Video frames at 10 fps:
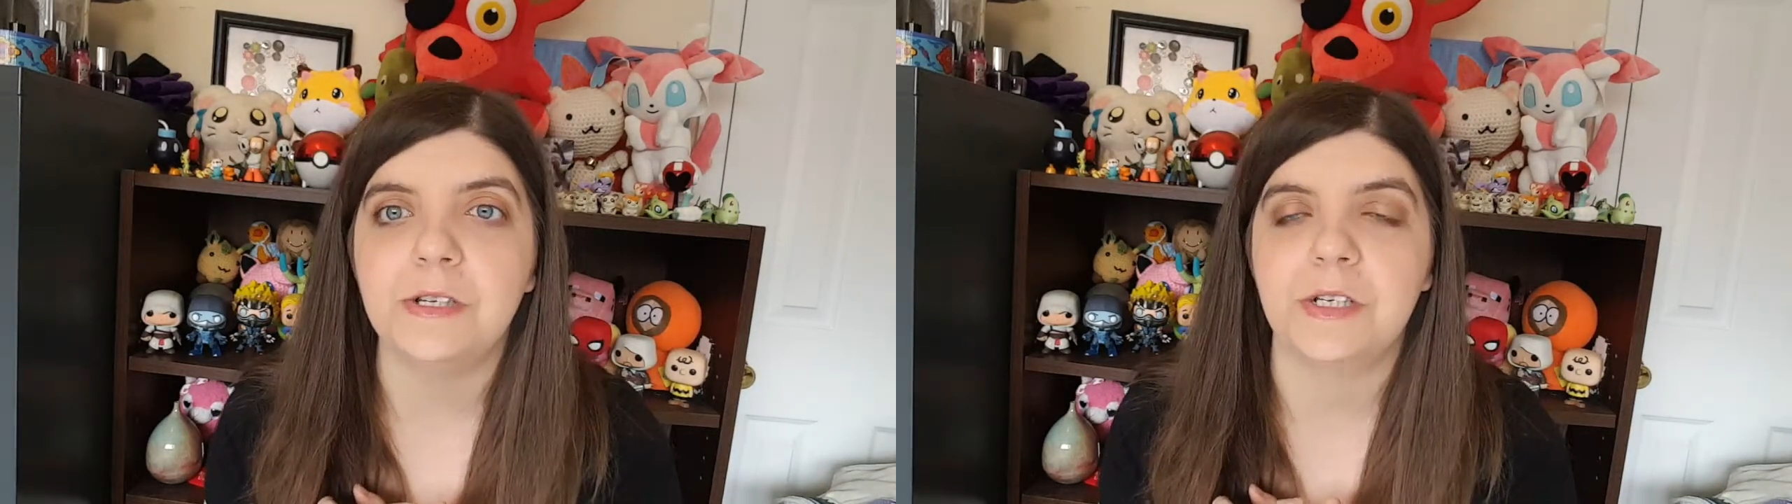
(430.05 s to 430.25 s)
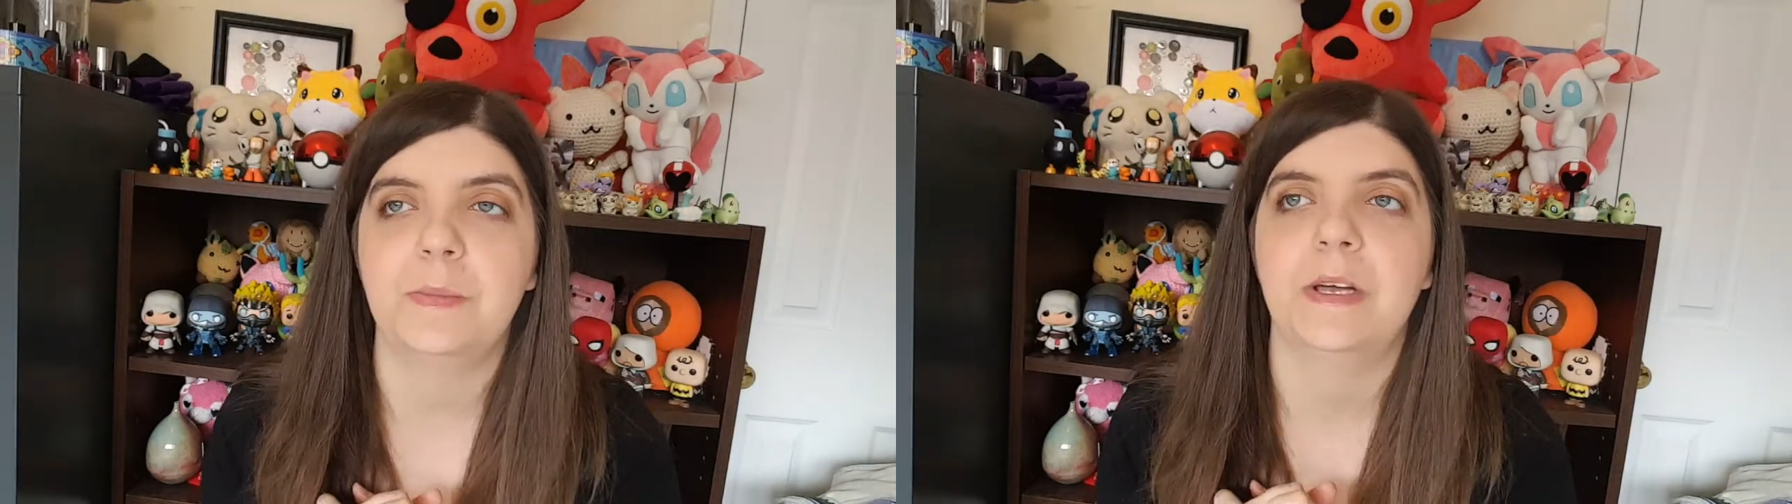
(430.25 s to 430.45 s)

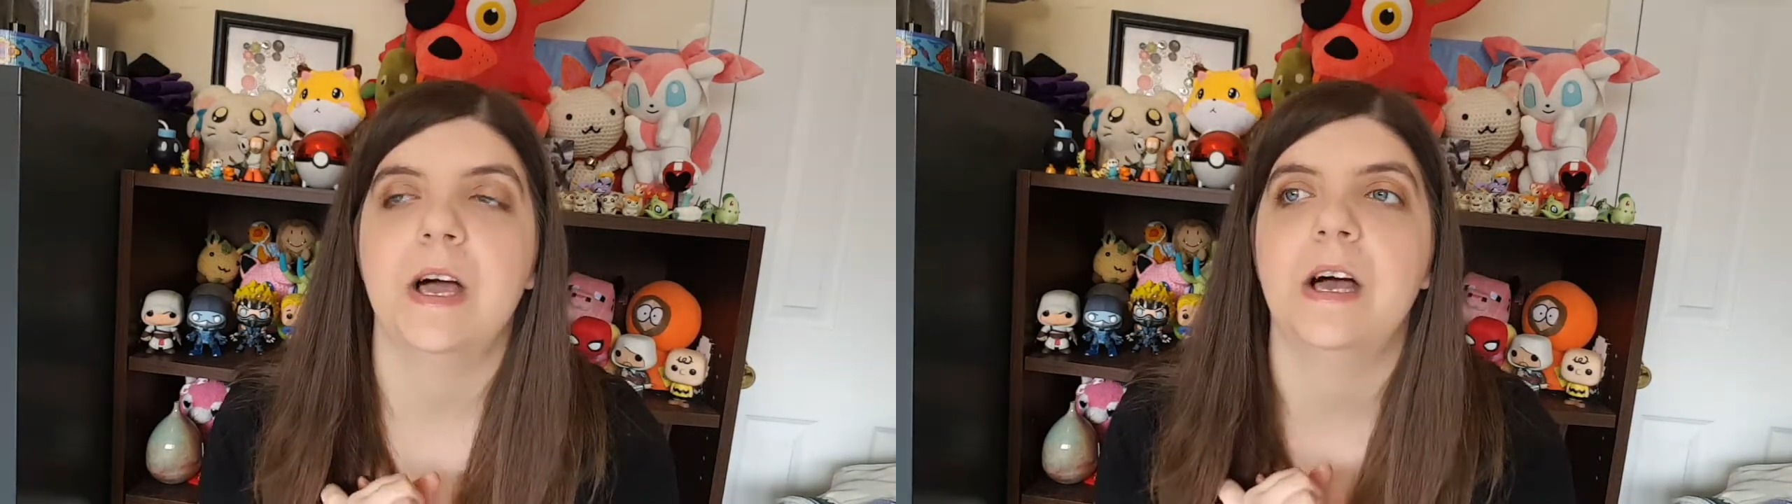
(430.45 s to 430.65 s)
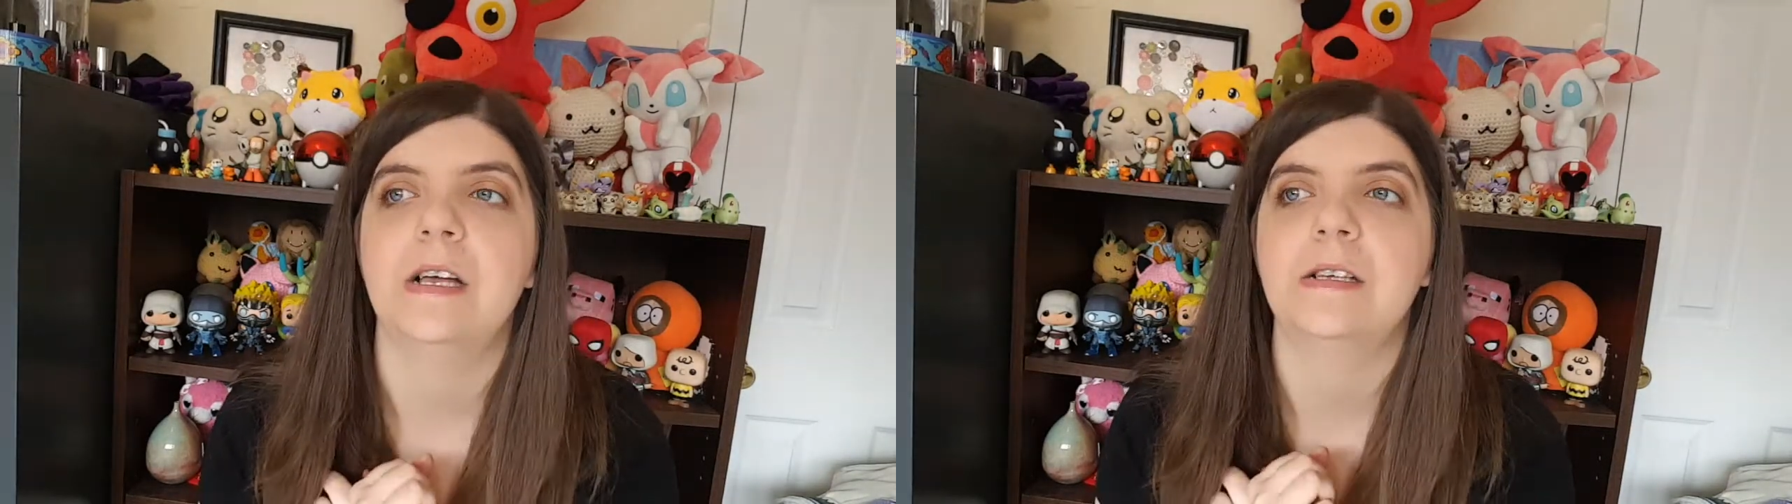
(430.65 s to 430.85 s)
just
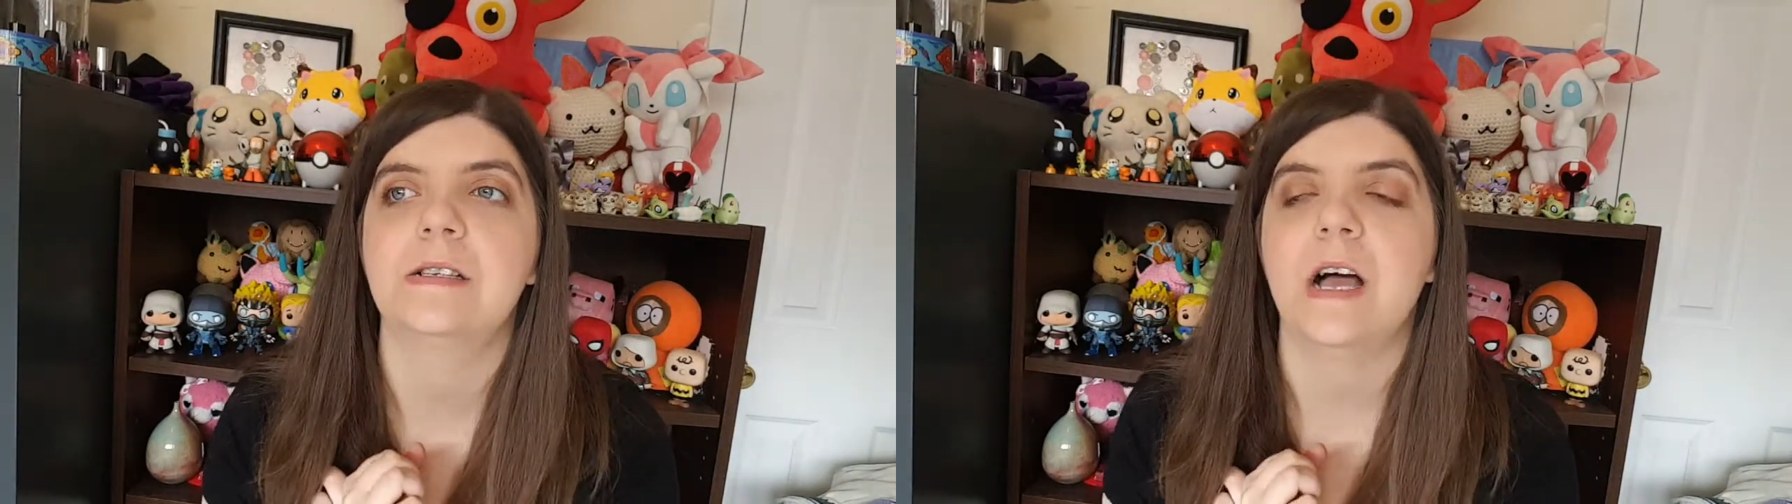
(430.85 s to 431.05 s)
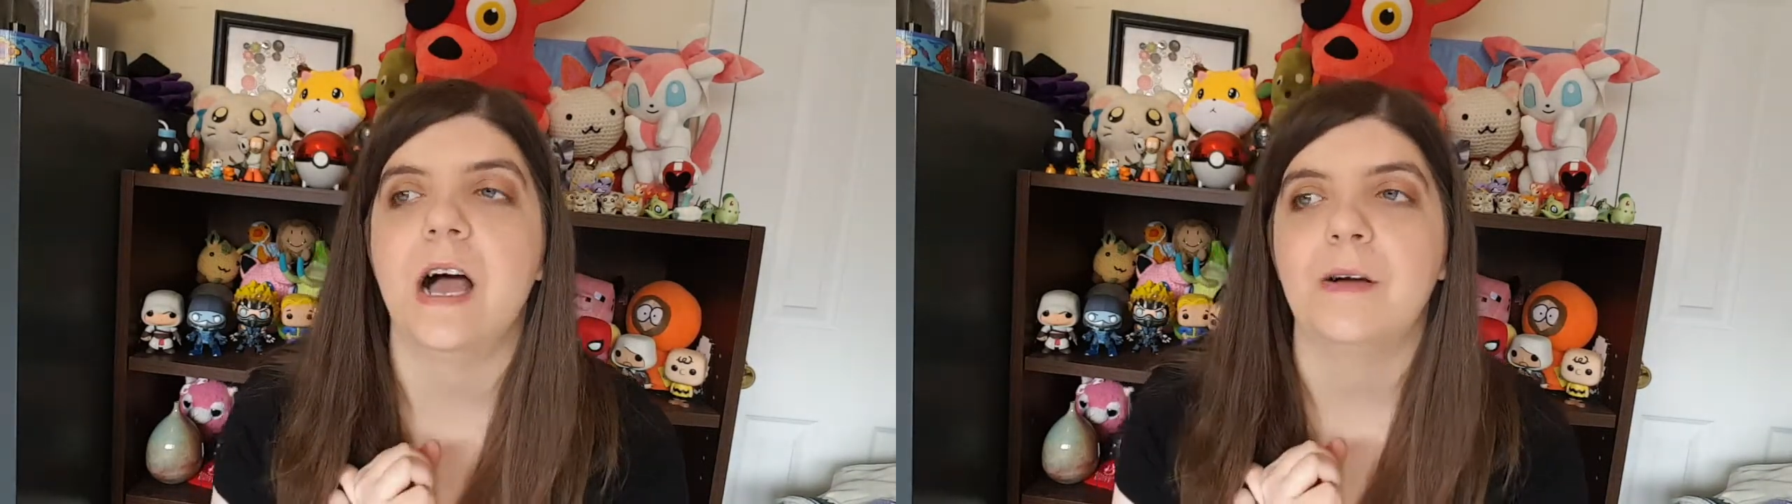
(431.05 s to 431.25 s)

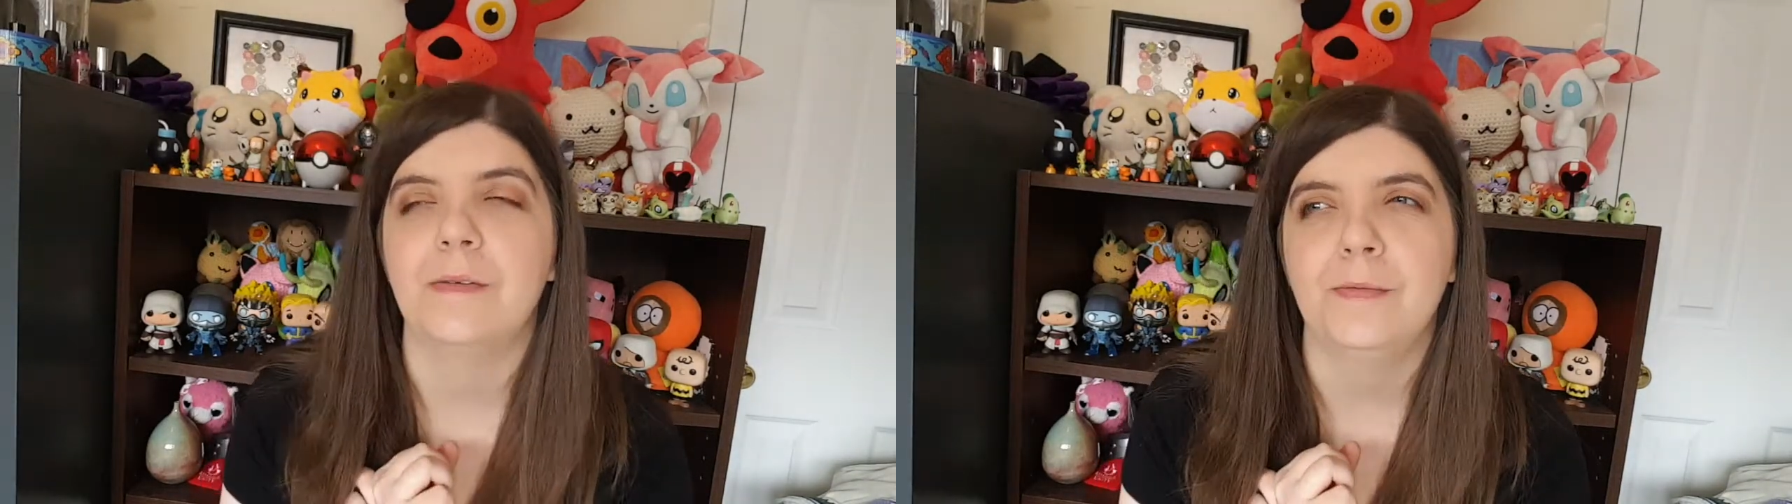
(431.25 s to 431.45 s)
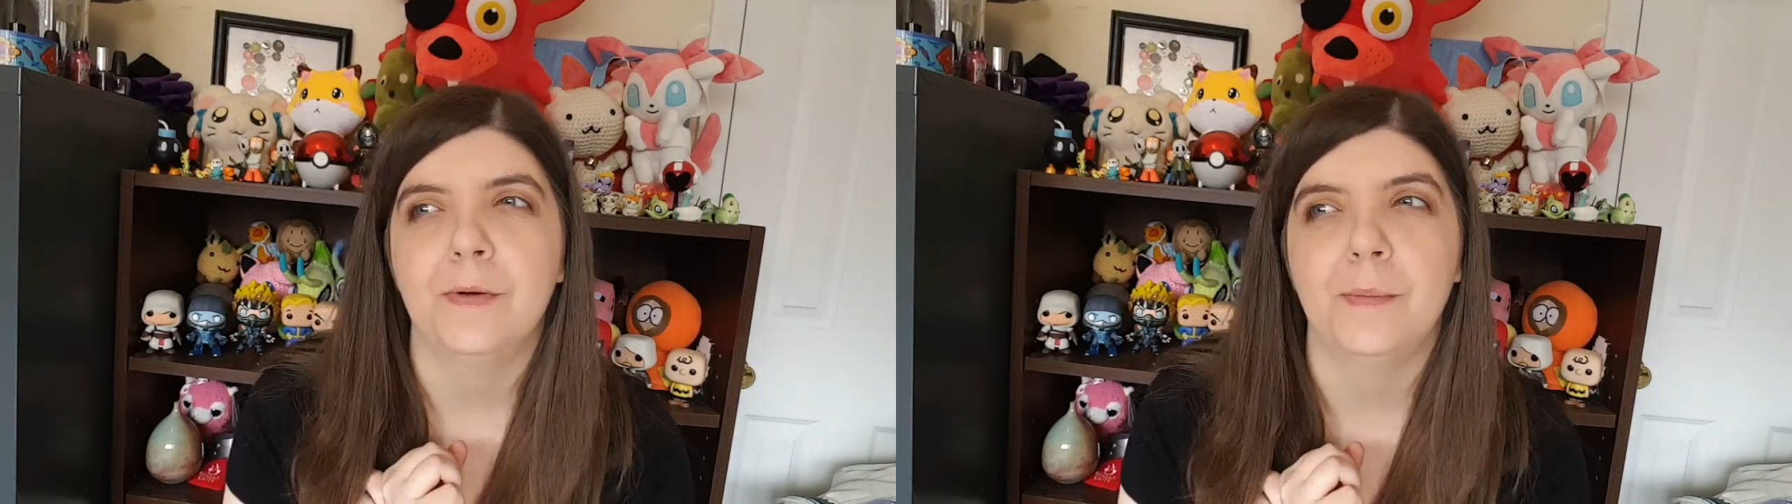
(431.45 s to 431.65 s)
because I
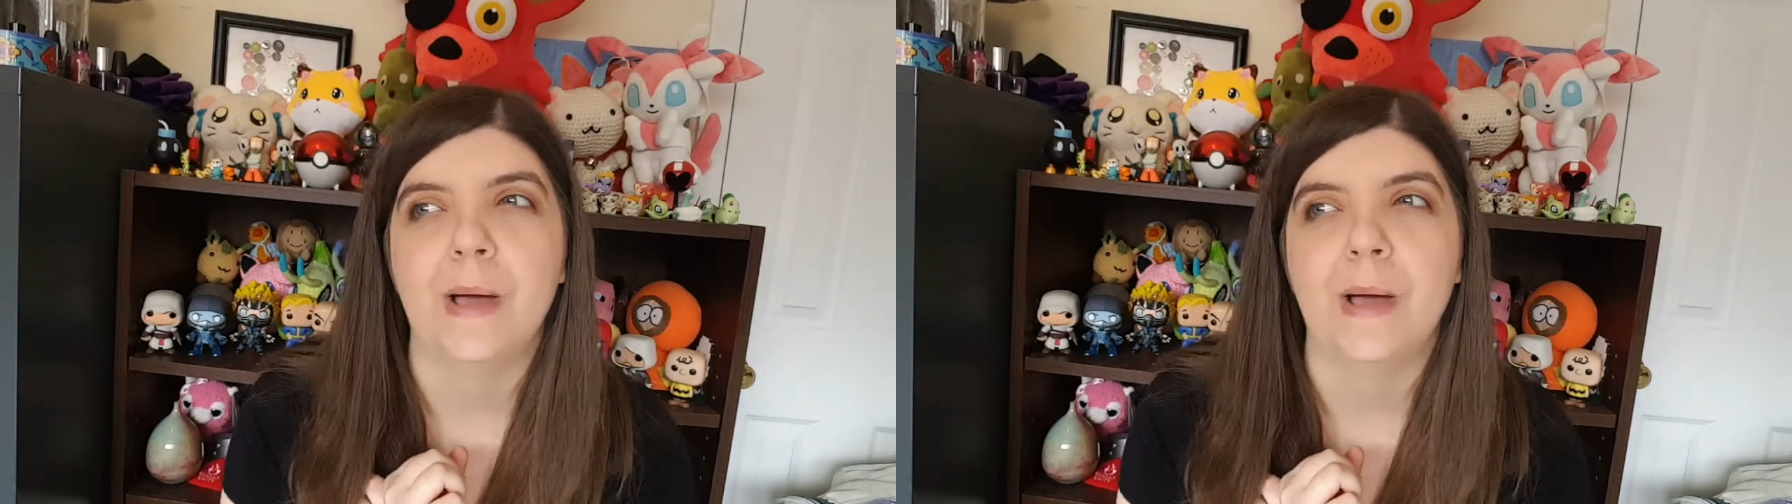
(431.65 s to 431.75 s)
would feel